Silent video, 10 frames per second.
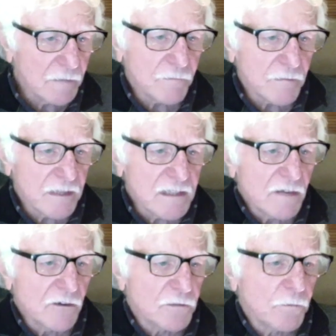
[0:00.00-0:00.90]
These are
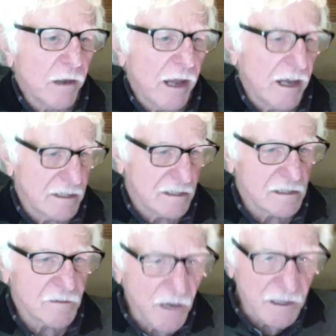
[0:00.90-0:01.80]
not plans
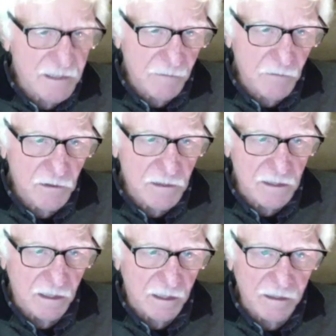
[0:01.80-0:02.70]
as far as I'm
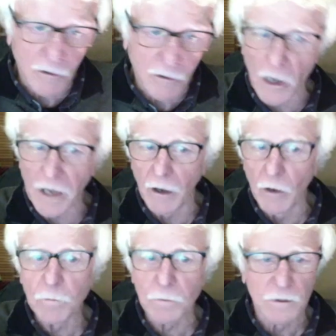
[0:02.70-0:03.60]
concerned, or I
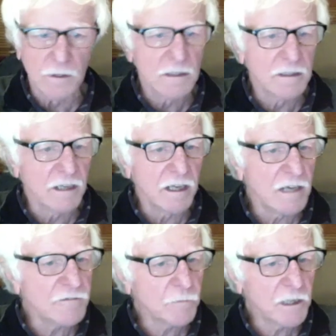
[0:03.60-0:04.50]
hope they
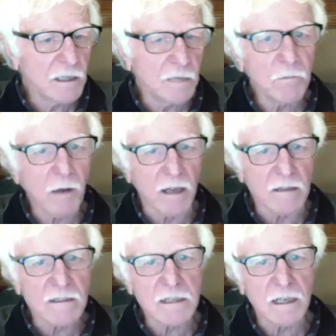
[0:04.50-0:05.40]
never become
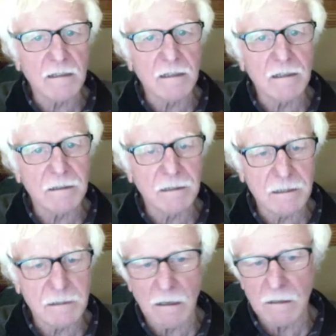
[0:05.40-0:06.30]
plans. And
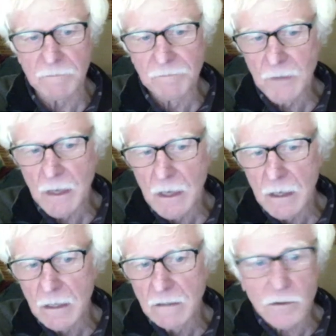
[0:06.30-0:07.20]
these are
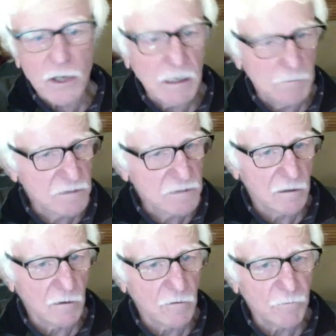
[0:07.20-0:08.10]
dreams
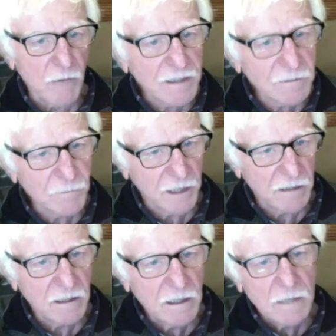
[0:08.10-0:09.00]
of madmen.
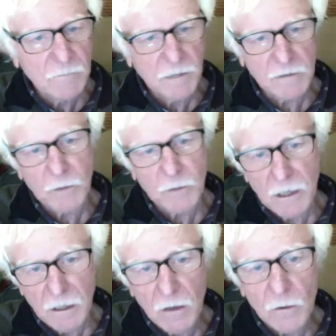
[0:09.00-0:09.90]
But we
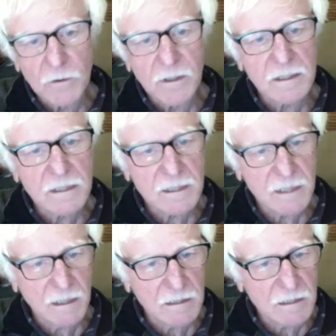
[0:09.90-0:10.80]
know that
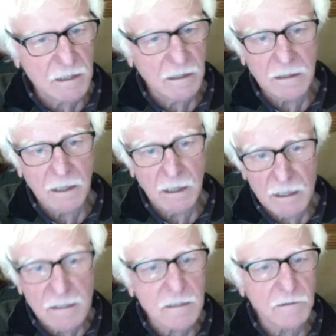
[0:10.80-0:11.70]
in
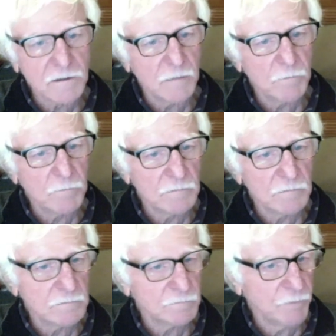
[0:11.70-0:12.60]
history,
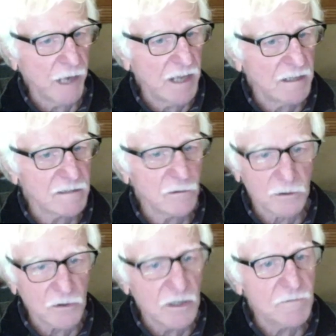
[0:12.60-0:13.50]
plans or
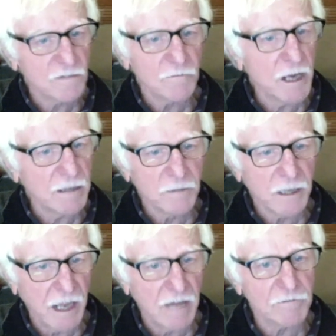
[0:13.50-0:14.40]
dreams of madmen
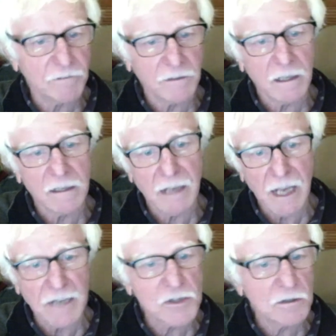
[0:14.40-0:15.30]
have a
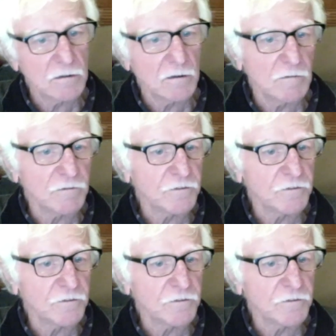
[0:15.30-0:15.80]
nature of